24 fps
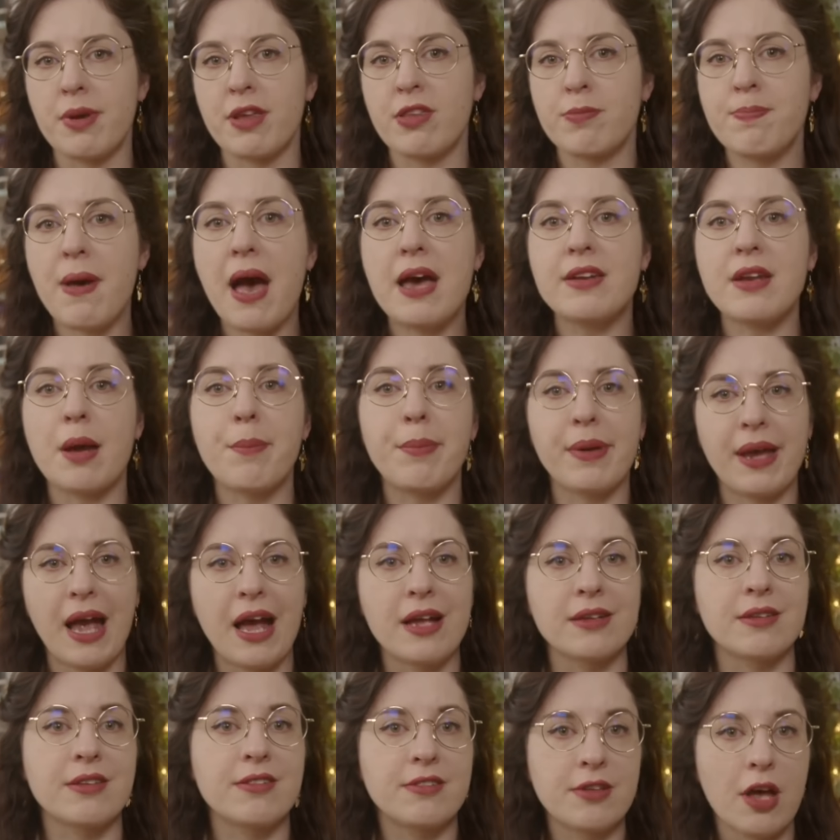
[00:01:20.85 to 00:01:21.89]
his bed and
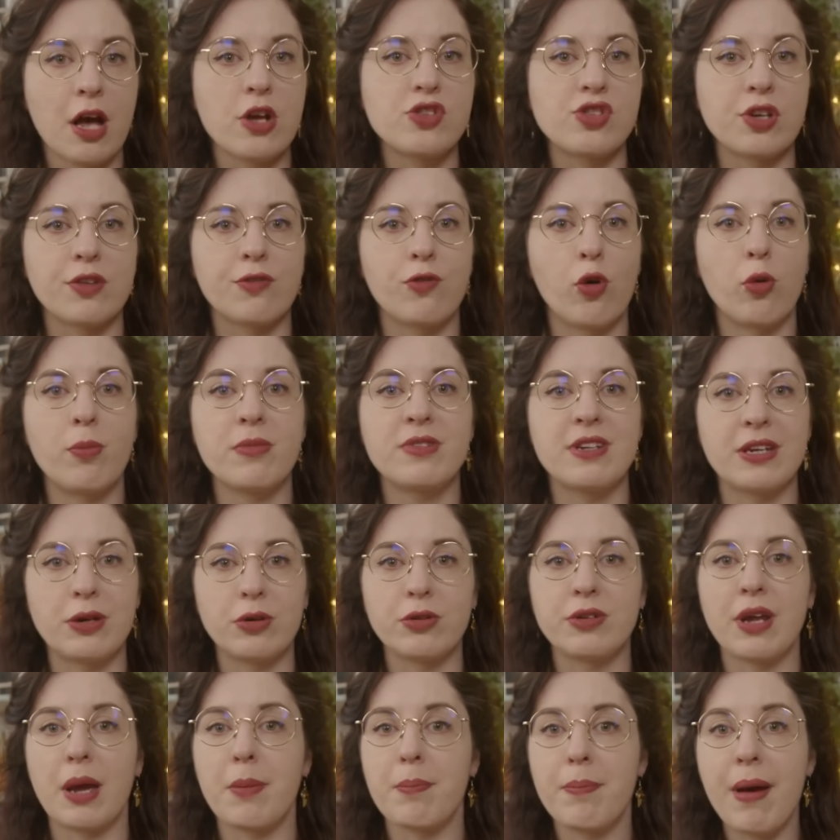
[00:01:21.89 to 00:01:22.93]
began searching for
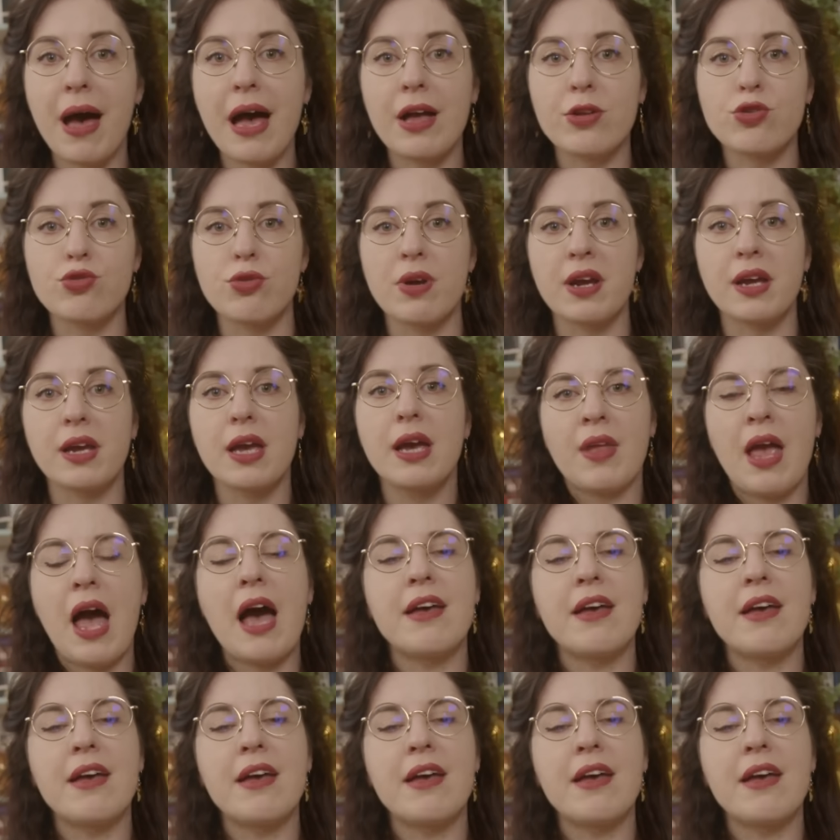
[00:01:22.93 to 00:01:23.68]
Matilda and Patrick.